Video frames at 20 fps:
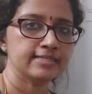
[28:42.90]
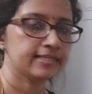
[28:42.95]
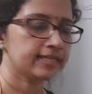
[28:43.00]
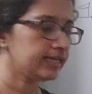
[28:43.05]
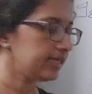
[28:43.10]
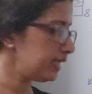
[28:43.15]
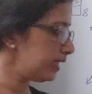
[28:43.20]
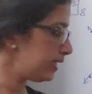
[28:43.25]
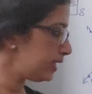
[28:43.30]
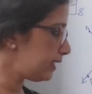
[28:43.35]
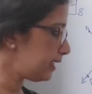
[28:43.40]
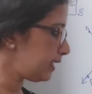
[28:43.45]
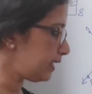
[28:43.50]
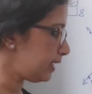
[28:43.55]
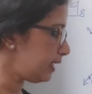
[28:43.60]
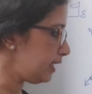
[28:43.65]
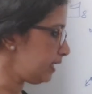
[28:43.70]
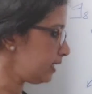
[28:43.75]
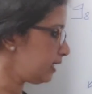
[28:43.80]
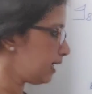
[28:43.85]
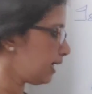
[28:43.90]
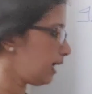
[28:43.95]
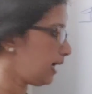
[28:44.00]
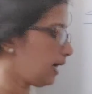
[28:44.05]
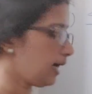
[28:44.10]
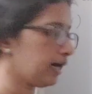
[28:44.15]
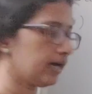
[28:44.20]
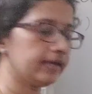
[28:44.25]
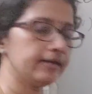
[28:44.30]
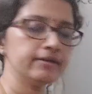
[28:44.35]
CD
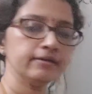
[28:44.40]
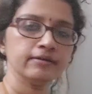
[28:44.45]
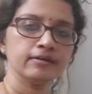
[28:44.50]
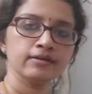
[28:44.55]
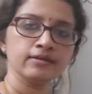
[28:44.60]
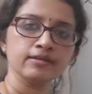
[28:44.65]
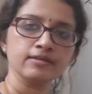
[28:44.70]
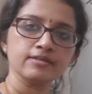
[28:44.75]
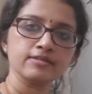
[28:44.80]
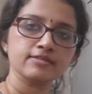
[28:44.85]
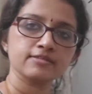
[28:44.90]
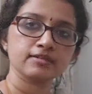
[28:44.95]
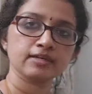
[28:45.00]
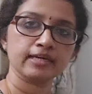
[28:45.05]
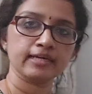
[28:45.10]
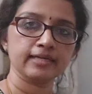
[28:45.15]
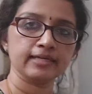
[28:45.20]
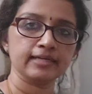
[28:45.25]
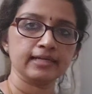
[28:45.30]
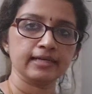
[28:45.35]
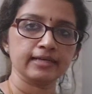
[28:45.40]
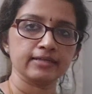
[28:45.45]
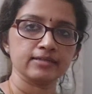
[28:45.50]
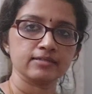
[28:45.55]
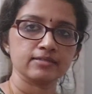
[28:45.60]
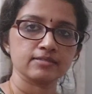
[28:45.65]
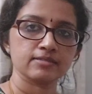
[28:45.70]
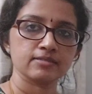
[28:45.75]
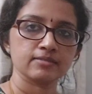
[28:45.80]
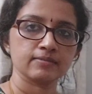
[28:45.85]
are straight
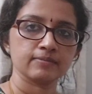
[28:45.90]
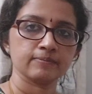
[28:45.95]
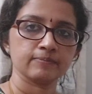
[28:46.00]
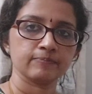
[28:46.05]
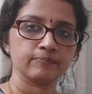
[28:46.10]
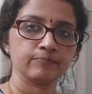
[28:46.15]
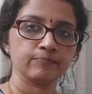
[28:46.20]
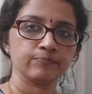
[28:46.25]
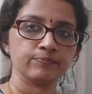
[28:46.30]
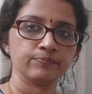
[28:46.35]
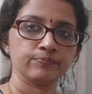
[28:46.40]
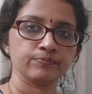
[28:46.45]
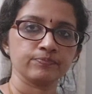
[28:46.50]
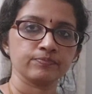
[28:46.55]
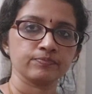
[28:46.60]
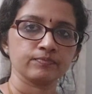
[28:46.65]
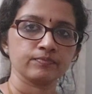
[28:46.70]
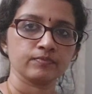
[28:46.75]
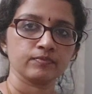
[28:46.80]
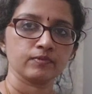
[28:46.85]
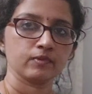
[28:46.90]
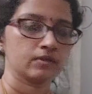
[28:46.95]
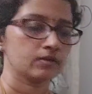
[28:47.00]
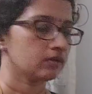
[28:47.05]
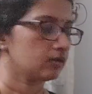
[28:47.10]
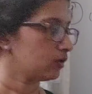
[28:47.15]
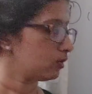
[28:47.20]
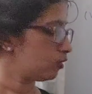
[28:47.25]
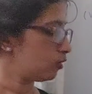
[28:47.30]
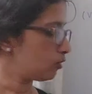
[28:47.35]
lines.
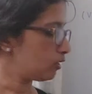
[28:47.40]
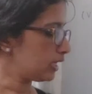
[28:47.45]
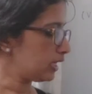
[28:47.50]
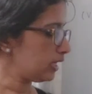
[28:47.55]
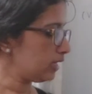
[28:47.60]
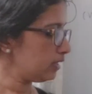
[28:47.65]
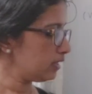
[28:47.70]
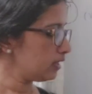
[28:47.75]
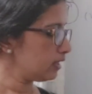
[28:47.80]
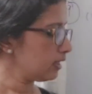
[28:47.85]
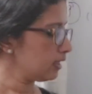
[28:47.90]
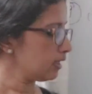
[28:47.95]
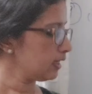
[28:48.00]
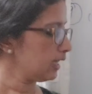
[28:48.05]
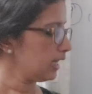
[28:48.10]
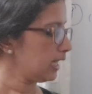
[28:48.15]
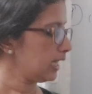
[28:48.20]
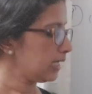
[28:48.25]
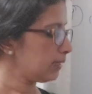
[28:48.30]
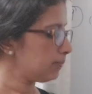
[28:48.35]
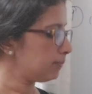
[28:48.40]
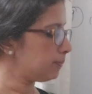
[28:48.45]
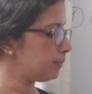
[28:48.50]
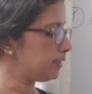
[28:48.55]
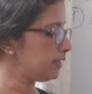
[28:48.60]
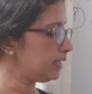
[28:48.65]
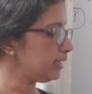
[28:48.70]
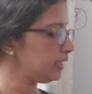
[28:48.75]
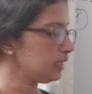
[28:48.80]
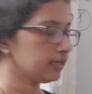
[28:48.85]
Okay, and
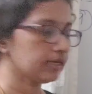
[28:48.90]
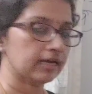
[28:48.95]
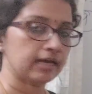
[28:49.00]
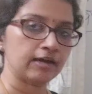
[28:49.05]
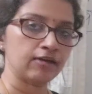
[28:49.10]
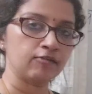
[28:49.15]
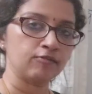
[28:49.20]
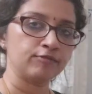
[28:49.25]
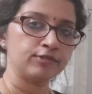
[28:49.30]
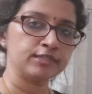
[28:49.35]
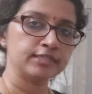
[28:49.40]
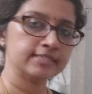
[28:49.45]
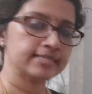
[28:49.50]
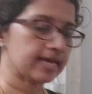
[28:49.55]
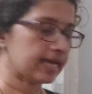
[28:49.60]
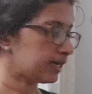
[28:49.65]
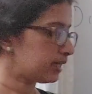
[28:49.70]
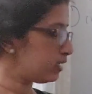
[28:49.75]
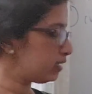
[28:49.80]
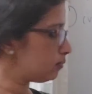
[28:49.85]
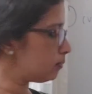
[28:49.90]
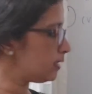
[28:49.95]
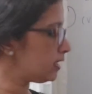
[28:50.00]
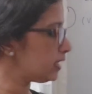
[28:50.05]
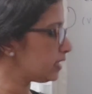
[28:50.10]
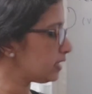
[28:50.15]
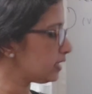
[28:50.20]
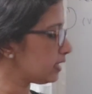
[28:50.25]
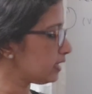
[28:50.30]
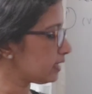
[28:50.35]
B, which is angle B
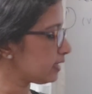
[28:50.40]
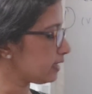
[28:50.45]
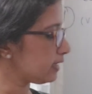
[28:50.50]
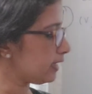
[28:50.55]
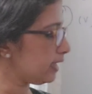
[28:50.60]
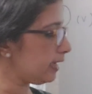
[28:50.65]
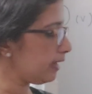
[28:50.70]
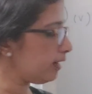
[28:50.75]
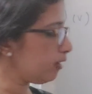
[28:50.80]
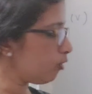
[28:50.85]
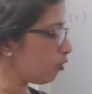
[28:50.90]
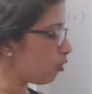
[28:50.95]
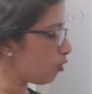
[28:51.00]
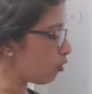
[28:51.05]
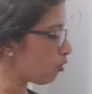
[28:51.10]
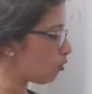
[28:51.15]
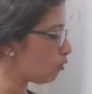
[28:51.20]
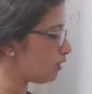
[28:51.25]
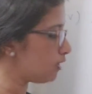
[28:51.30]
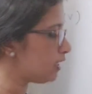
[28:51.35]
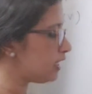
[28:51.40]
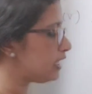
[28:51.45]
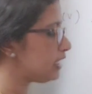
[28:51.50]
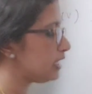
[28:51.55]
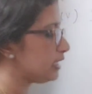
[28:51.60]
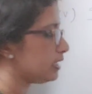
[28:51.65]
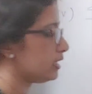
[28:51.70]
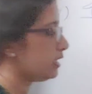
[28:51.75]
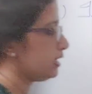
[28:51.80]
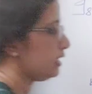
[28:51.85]
here?
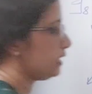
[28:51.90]
AOD.